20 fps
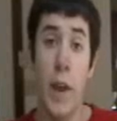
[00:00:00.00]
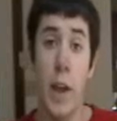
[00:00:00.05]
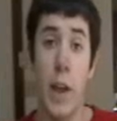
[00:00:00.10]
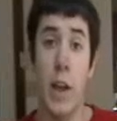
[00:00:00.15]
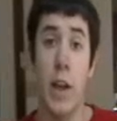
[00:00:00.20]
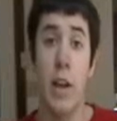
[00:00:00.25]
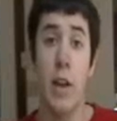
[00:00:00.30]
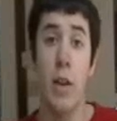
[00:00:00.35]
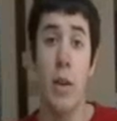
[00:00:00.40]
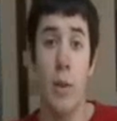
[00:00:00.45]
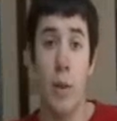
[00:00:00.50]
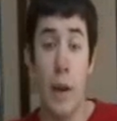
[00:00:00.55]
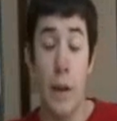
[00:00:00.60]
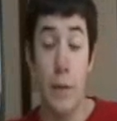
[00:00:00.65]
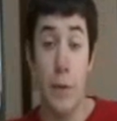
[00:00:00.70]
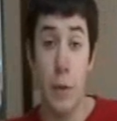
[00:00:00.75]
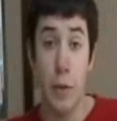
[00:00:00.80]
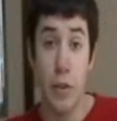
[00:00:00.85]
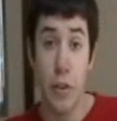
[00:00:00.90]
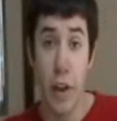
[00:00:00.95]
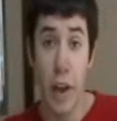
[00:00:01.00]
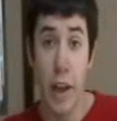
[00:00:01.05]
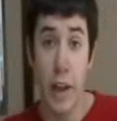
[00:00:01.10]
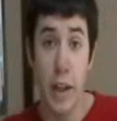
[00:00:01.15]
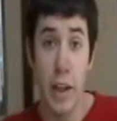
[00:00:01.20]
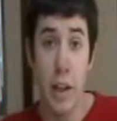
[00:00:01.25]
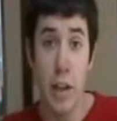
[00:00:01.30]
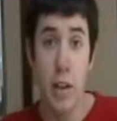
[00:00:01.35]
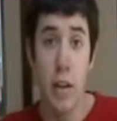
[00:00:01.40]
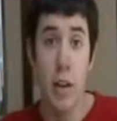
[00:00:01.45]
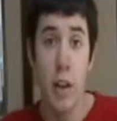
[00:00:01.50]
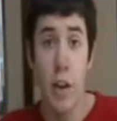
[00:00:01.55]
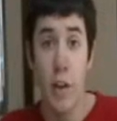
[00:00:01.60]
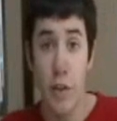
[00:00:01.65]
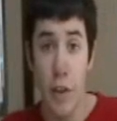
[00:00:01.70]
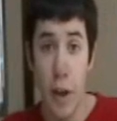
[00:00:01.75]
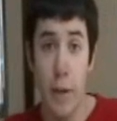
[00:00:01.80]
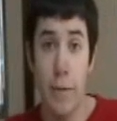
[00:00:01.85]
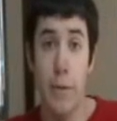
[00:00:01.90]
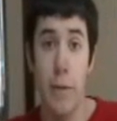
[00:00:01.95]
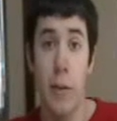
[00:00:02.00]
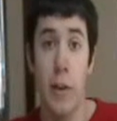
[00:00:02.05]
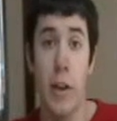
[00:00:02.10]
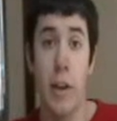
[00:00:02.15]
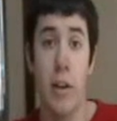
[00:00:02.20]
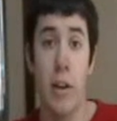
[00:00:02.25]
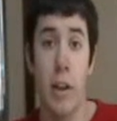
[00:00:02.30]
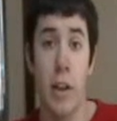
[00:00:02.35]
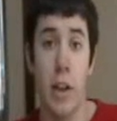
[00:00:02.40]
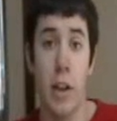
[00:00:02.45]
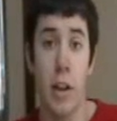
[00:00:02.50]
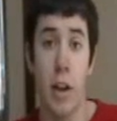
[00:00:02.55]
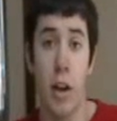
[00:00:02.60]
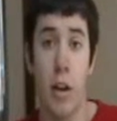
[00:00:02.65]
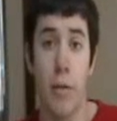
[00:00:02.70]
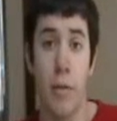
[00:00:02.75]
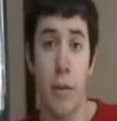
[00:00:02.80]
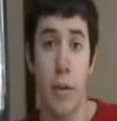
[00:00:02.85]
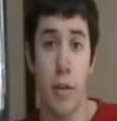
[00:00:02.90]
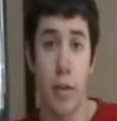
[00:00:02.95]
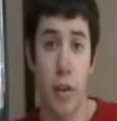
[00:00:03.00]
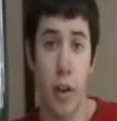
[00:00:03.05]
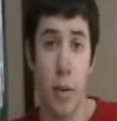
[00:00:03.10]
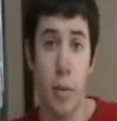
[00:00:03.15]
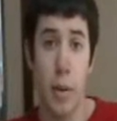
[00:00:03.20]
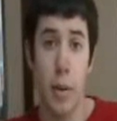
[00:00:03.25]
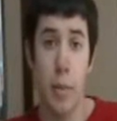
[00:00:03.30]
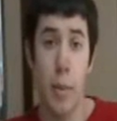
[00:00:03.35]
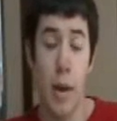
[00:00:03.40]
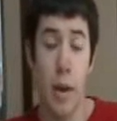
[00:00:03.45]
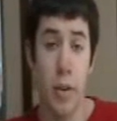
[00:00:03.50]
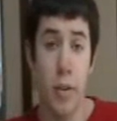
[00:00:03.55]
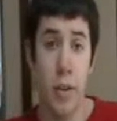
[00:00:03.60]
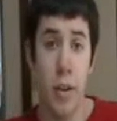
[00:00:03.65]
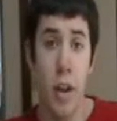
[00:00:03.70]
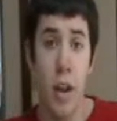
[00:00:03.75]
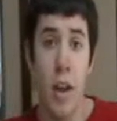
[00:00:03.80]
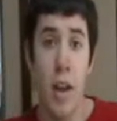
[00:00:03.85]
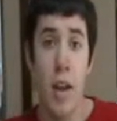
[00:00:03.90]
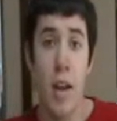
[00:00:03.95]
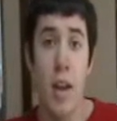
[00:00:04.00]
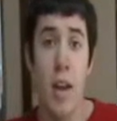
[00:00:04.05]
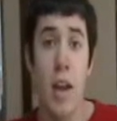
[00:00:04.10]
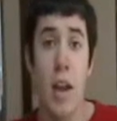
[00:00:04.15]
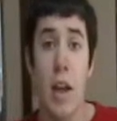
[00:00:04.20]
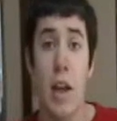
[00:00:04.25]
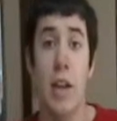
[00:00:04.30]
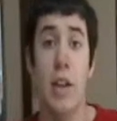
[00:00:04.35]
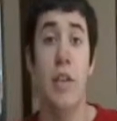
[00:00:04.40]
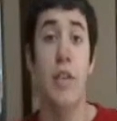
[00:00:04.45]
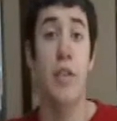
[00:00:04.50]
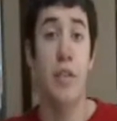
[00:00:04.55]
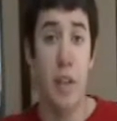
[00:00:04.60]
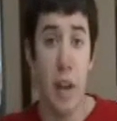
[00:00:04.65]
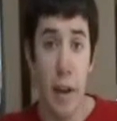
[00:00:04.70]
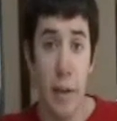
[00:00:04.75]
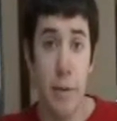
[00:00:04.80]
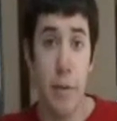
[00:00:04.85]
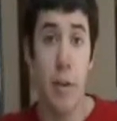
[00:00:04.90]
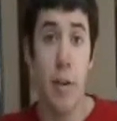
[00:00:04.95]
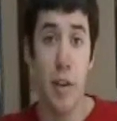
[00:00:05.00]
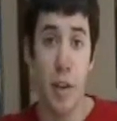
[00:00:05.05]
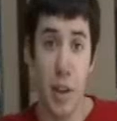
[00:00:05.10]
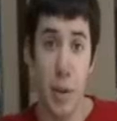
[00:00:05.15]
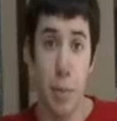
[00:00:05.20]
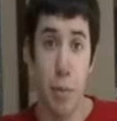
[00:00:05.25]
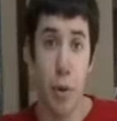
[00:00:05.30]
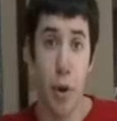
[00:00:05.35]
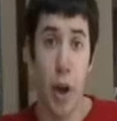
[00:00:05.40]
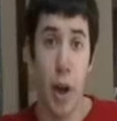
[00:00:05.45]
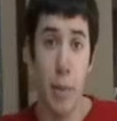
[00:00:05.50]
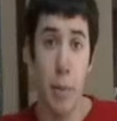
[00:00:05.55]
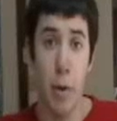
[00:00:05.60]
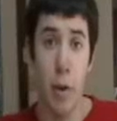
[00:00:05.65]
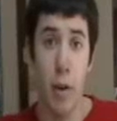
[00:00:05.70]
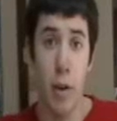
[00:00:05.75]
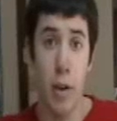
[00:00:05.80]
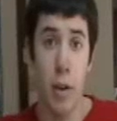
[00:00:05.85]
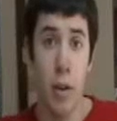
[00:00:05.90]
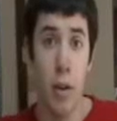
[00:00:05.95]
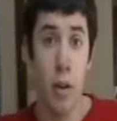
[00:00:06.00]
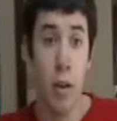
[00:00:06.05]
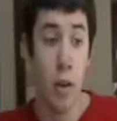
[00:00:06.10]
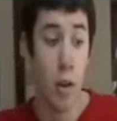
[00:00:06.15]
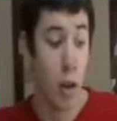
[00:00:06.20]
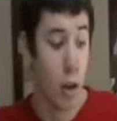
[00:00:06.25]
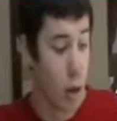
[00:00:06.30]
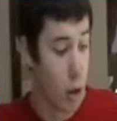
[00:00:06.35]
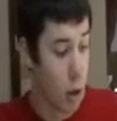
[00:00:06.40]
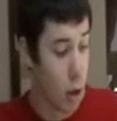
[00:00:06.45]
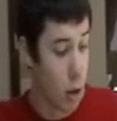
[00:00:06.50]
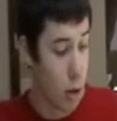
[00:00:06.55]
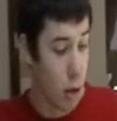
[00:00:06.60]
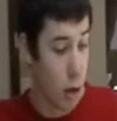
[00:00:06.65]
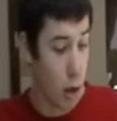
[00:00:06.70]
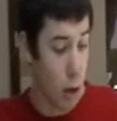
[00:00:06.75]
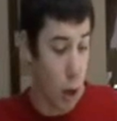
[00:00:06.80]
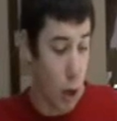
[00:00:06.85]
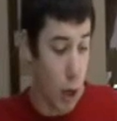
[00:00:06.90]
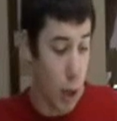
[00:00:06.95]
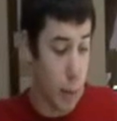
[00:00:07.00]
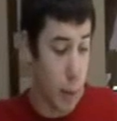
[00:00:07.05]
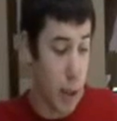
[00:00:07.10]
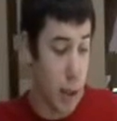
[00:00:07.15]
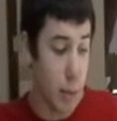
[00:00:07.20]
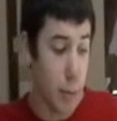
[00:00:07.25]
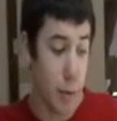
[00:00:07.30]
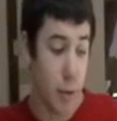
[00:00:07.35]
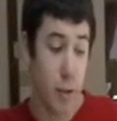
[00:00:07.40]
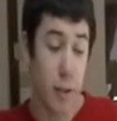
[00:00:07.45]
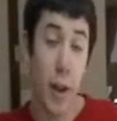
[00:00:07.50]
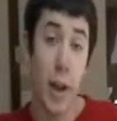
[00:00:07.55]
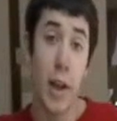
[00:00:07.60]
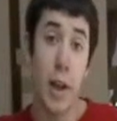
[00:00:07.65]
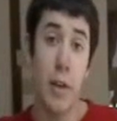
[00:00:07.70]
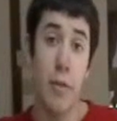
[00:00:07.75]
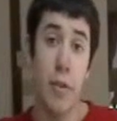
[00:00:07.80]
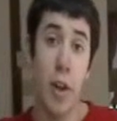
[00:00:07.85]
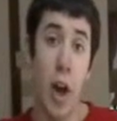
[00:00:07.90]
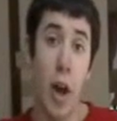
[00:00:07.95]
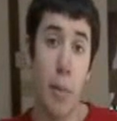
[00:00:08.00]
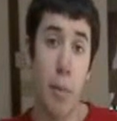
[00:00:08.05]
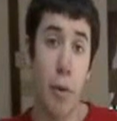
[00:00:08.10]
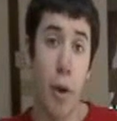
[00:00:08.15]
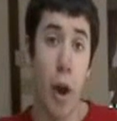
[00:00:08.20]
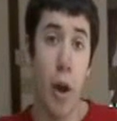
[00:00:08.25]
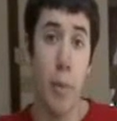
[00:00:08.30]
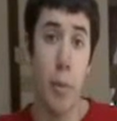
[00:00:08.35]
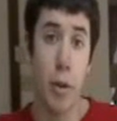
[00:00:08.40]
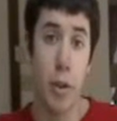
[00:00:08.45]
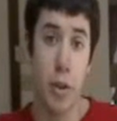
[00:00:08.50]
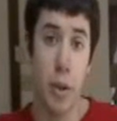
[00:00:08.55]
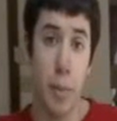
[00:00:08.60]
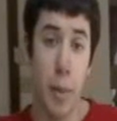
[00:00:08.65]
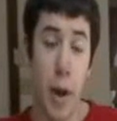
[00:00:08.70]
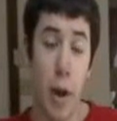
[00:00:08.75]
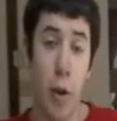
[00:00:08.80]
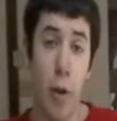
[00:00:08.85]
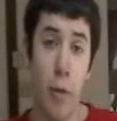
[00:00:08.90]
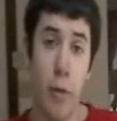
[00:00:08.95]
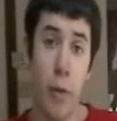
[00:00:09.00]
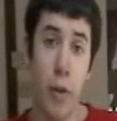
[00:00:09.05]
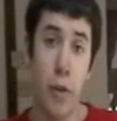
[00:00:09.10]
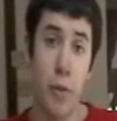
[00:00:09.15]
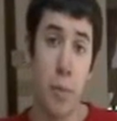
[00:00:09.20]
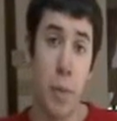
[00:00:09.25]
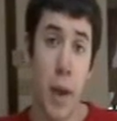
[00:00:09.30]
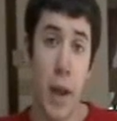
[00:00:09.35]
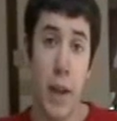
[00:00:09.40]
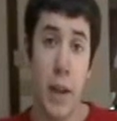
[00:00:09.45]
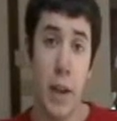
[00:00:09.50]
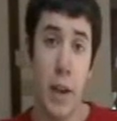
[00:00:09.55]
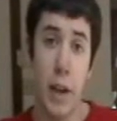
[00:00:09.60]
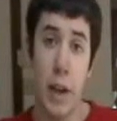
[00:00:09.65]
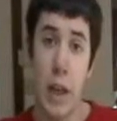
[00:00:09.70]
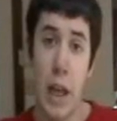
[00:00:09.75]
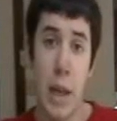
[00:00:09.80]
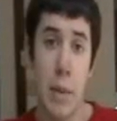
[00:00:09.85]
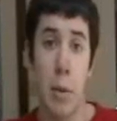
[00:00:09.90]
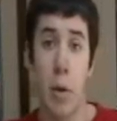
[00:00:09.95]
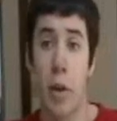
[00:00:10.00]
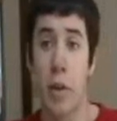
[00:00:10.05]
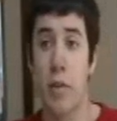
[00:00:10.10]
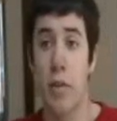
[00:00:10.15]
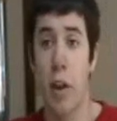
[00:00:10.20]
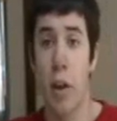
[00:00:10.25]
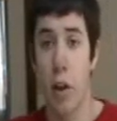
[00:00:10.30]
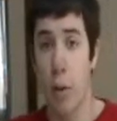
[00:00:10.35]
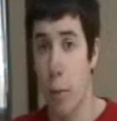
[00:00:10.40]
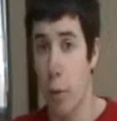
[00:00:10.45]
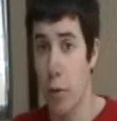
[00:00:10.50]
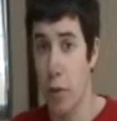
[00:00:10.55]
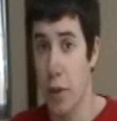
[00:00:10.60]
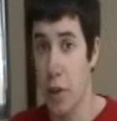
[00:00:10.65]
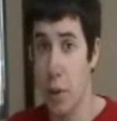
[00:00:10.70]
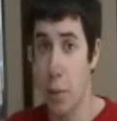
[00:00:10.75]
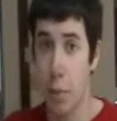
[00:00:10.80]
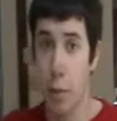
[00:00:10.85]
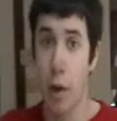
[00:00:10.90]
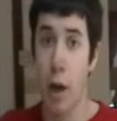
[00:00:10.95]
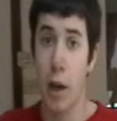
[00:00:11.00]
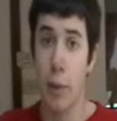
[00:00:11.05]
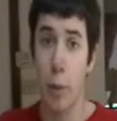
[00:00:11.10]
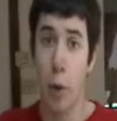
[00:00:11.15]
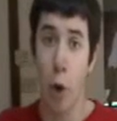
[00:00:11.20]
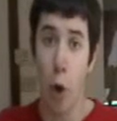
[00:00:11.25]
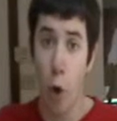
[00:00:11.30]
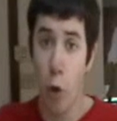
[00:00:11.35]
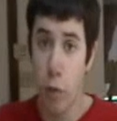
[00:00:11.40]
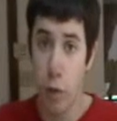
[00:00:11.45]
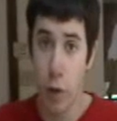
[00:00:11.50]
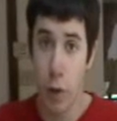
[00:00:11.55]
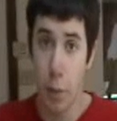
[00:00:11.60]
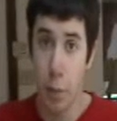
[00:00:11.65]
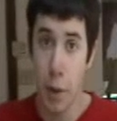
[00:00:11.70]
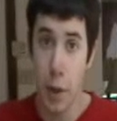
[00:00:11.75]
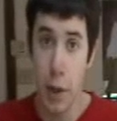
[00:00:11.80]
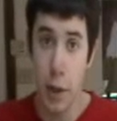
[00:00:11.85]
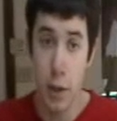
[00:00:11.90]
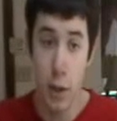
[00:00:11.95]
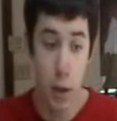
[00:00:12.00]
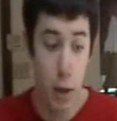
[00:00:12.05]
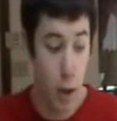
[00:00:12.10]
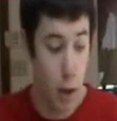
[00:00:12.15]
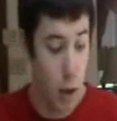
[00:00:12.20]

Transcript: thing, if you sand it, definitely clean it off or it's going to be a mess. and definitely primer it. I made the mistake of not primering the barrel first, painted it, it came up terrible, so I had to primer over the paint.